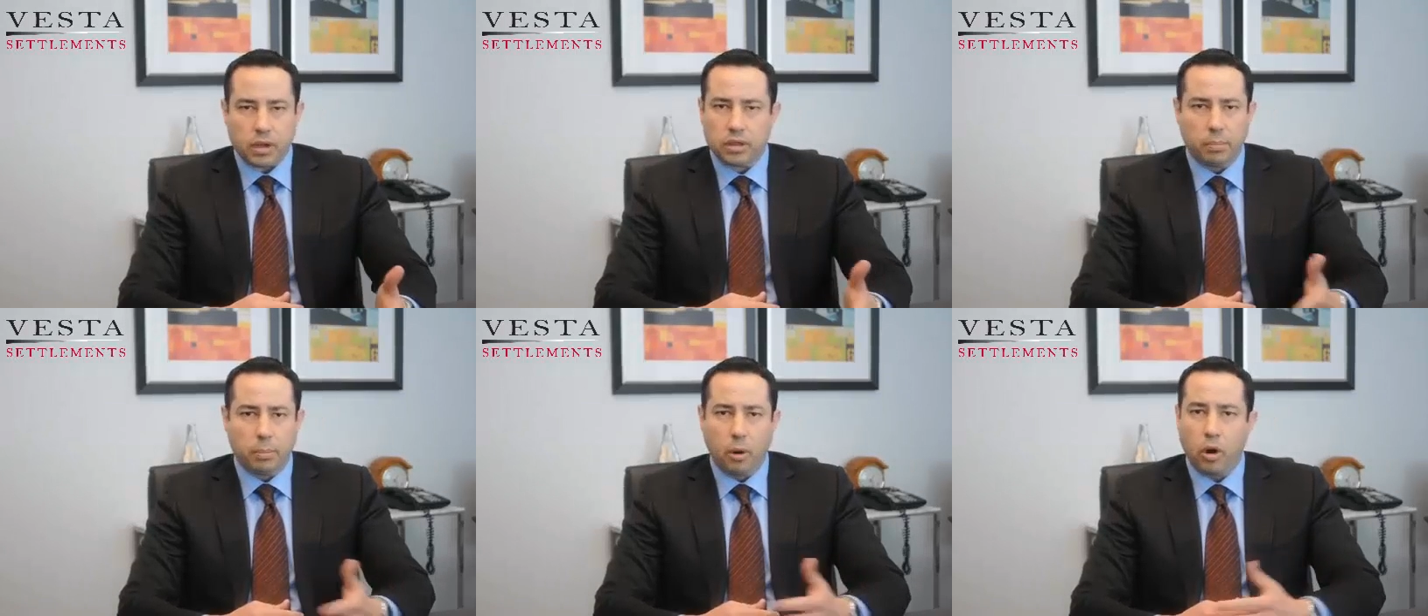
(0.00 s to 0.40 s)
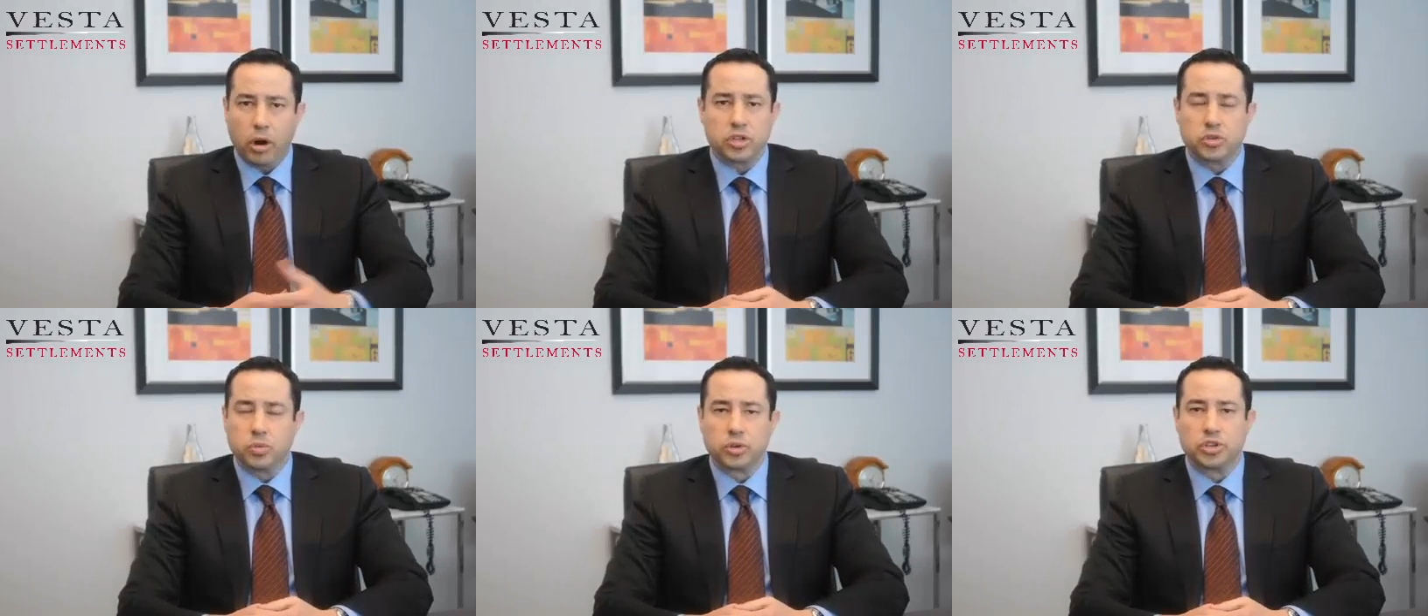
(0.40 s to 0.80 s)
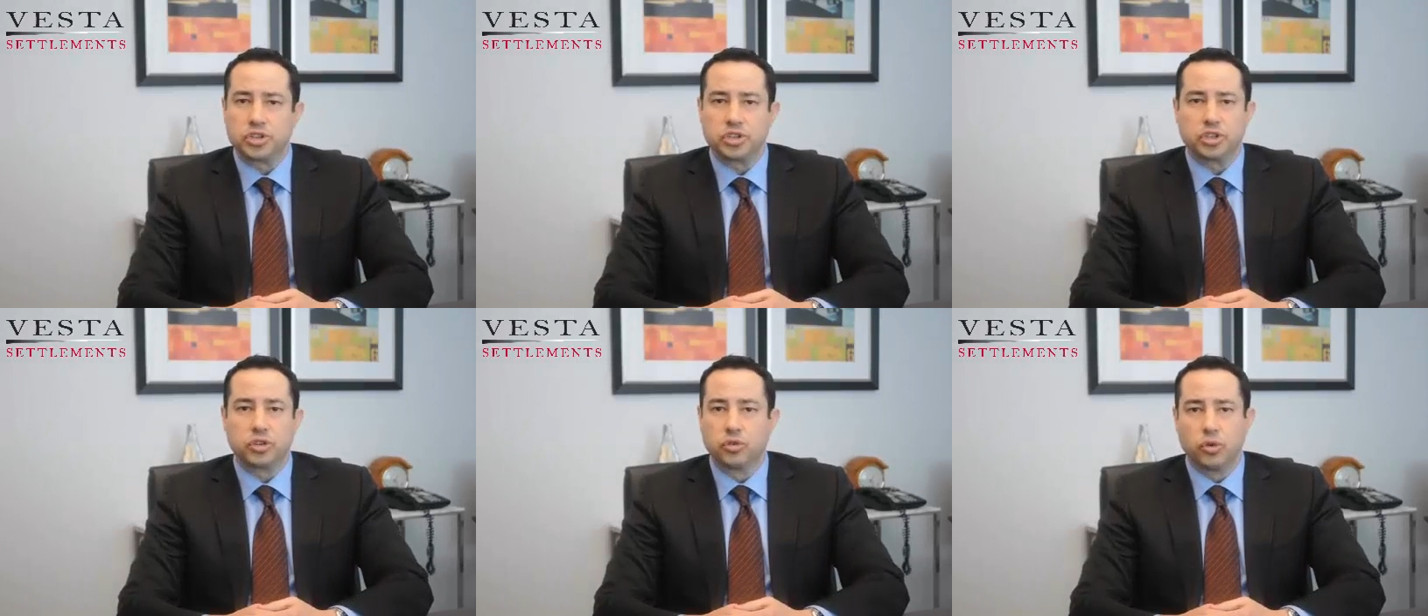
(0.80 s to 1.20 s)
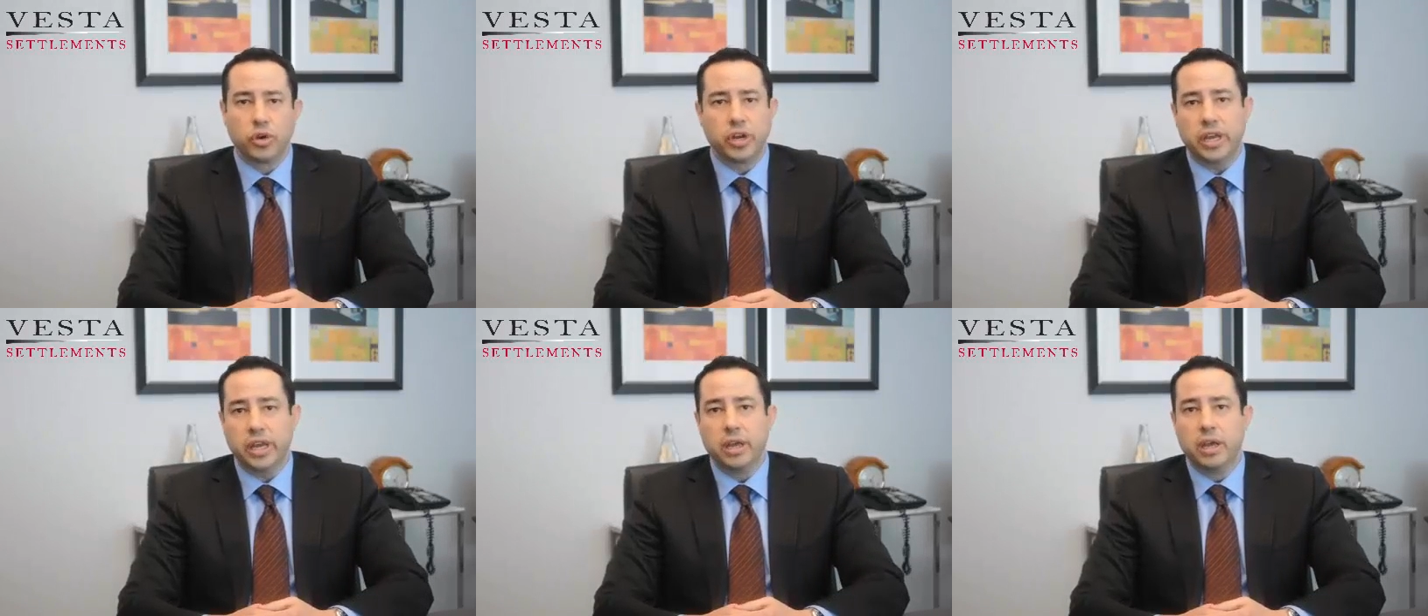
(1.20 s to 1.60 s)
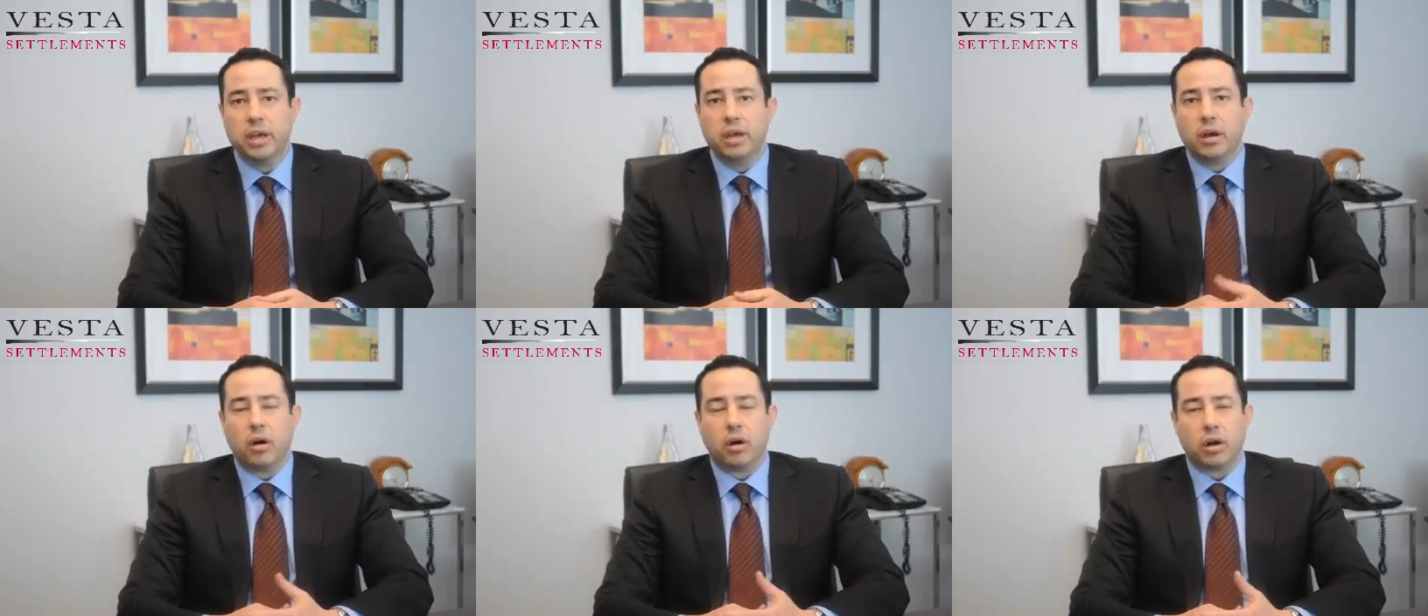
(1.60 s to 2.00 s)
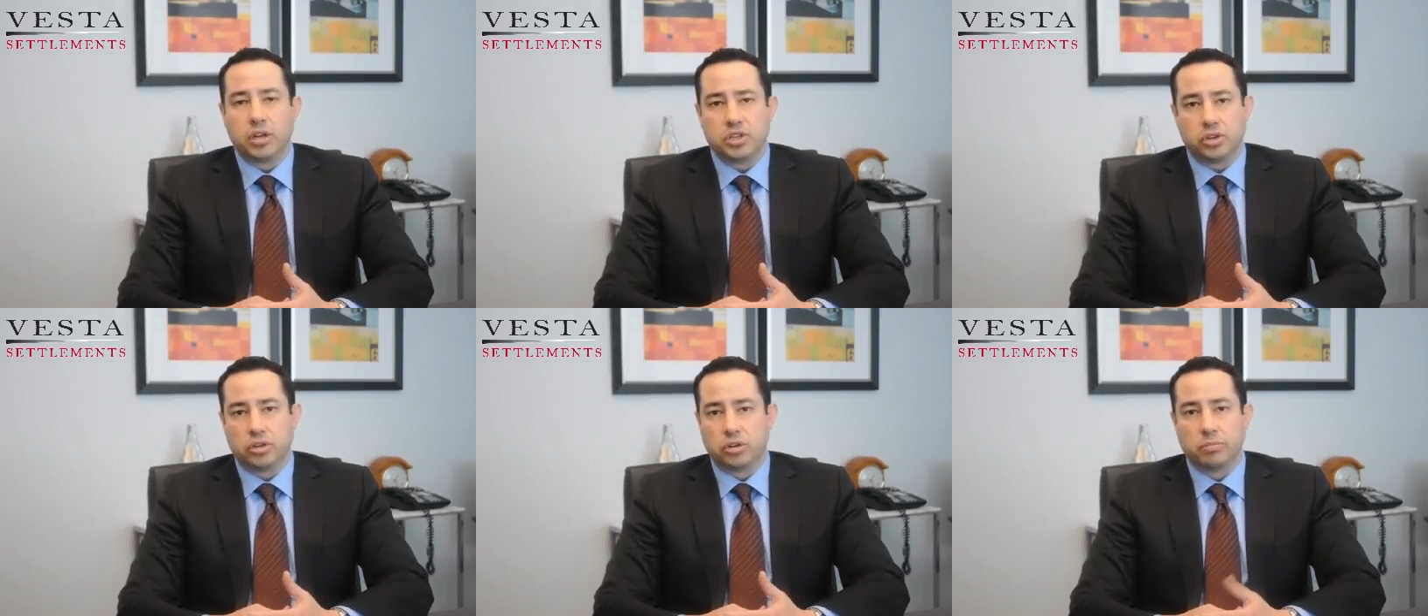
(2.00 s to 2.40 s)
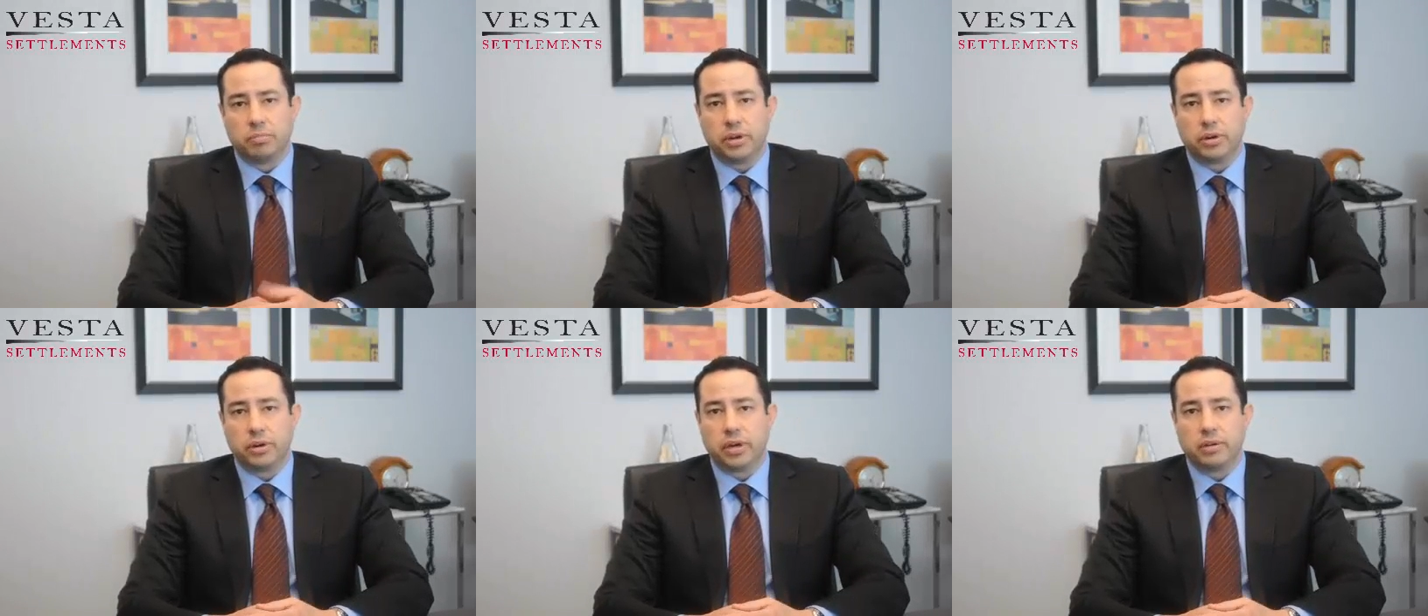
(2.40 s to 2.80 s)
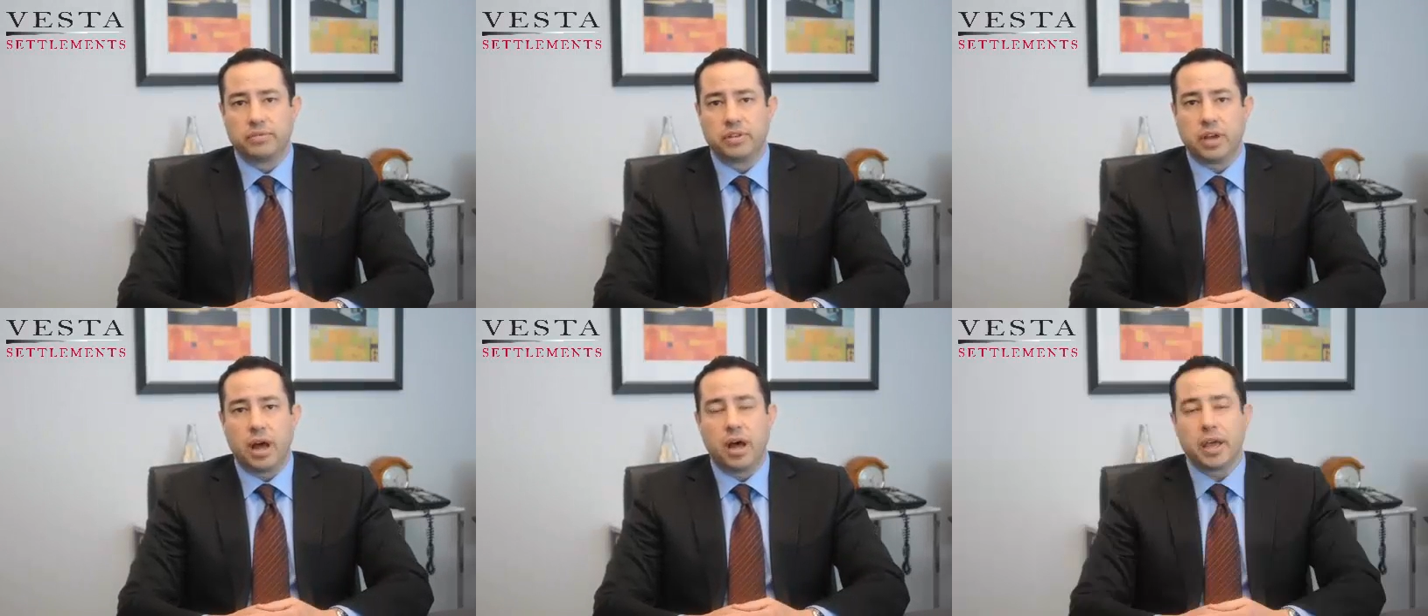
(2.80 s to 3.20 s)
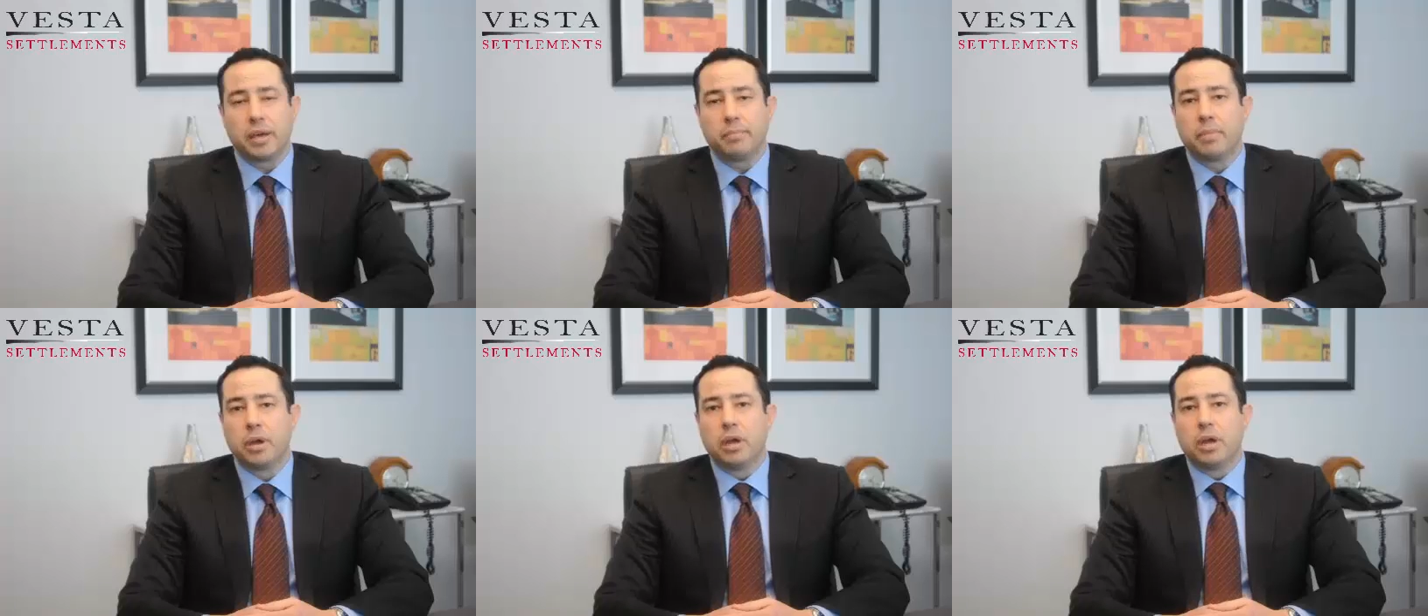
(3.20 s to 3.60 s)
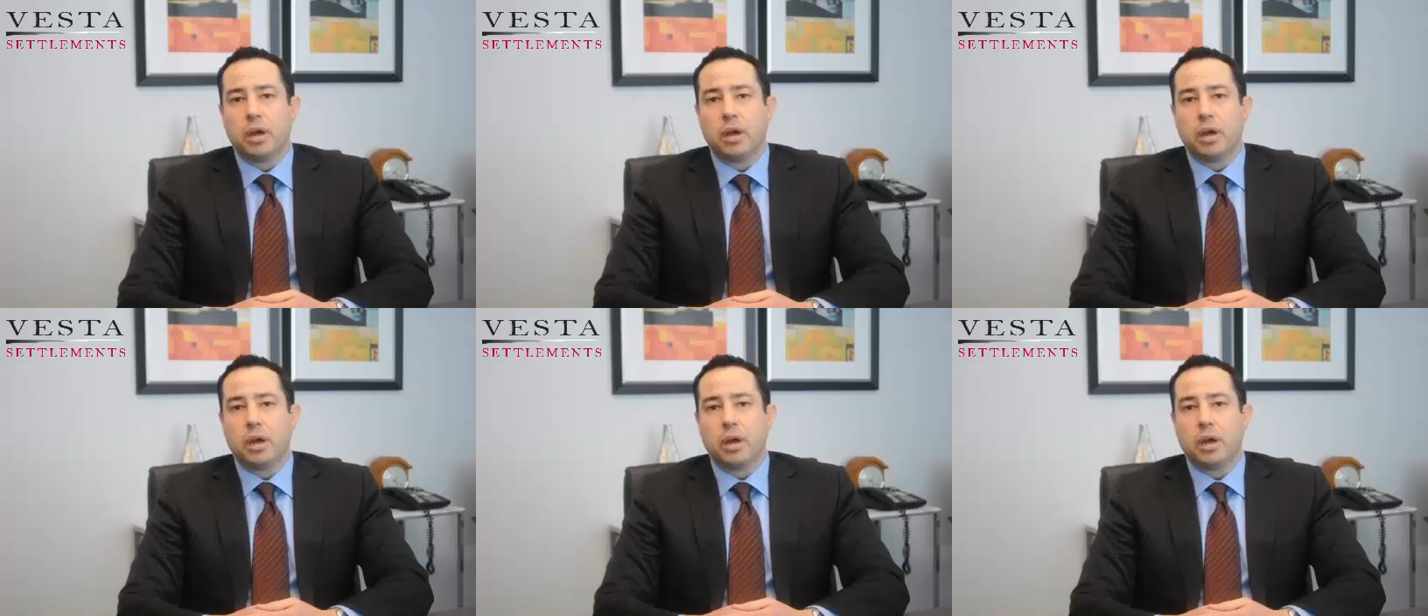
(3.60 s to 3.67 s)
The parties will just agree on a certain period of time